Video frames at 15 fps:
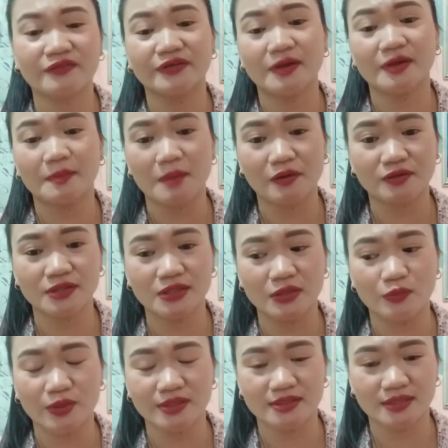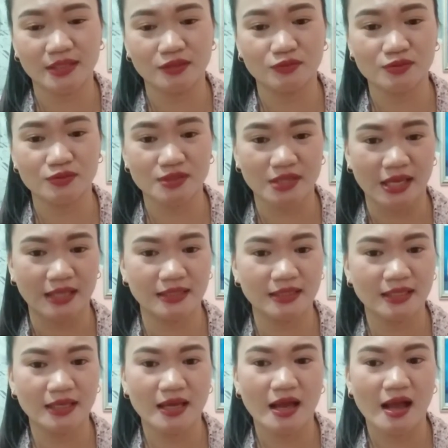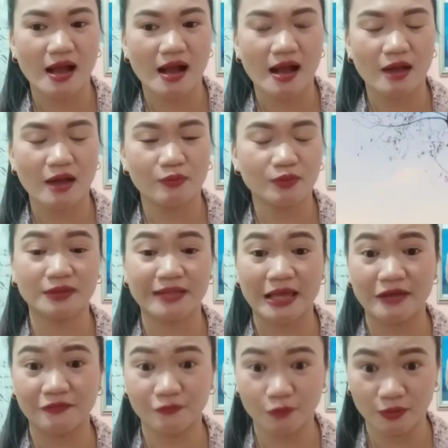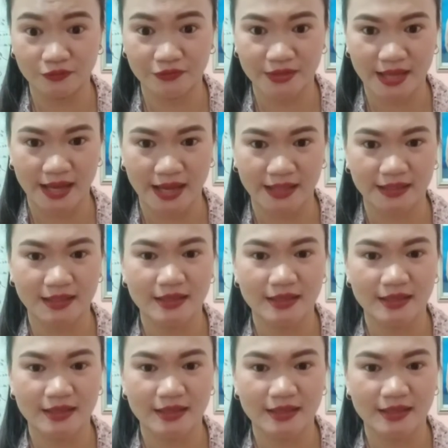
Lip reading: amount he wanted to send, I will be thankful for that.